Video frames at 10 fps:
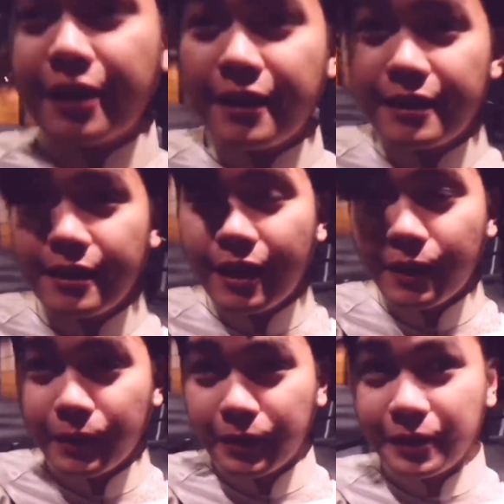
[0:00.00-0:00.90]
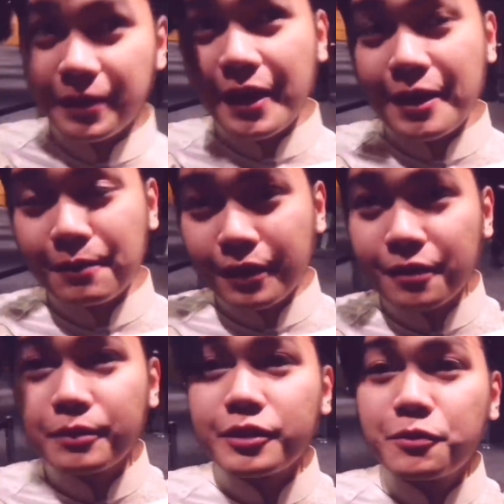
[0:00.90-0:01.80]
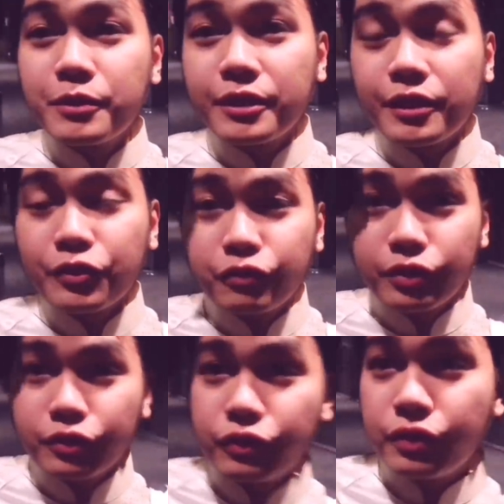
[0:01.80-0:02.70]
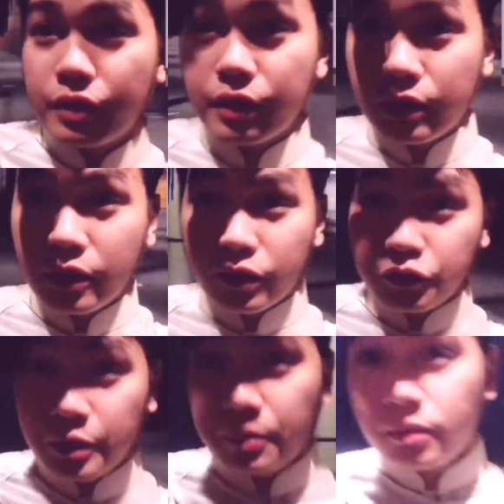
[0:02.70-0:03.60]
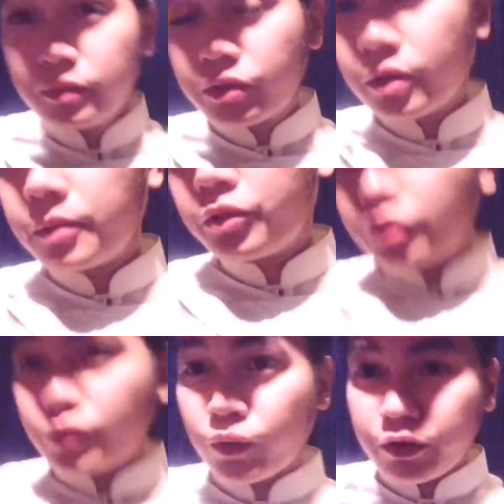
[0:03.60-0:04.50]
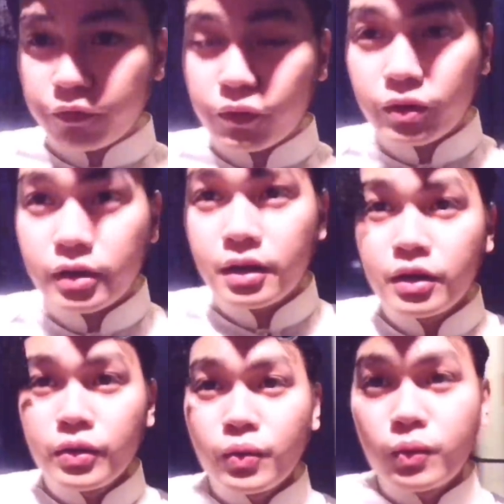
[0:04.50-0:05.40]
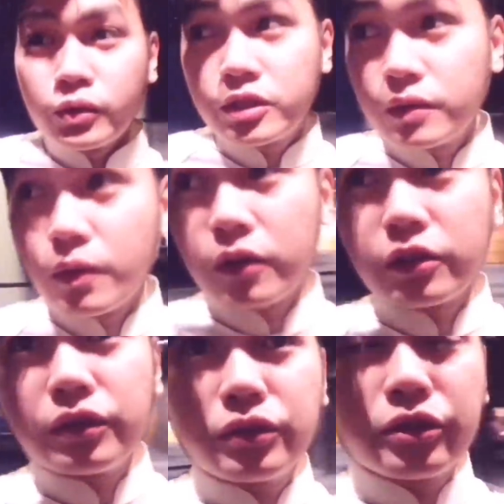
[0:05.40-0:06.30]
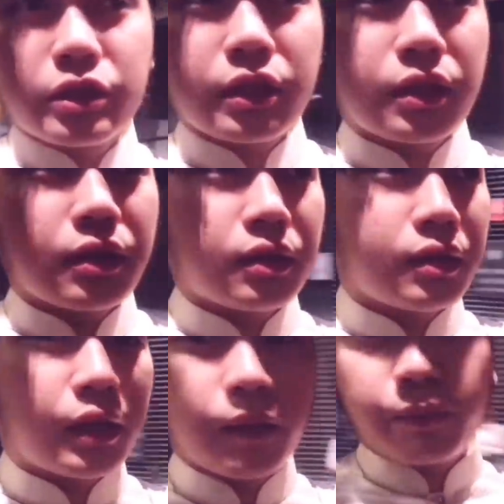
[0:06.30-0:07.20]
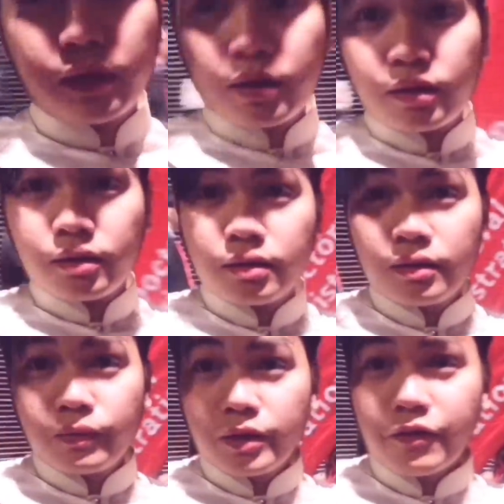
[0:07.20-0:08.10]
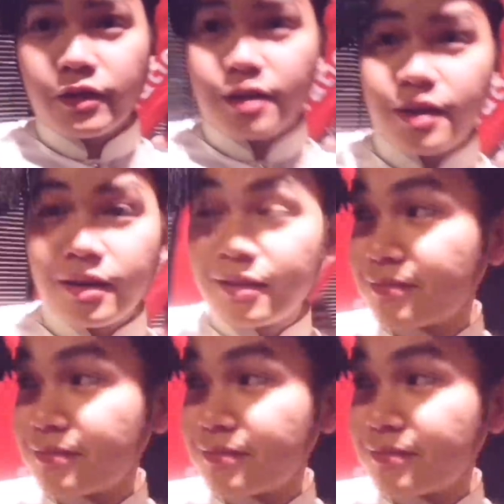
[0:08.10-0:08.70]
today I am going to be speaking in front of a lot of people. So I'm just going to wait for Rita Walkner, who's going to help me with everything.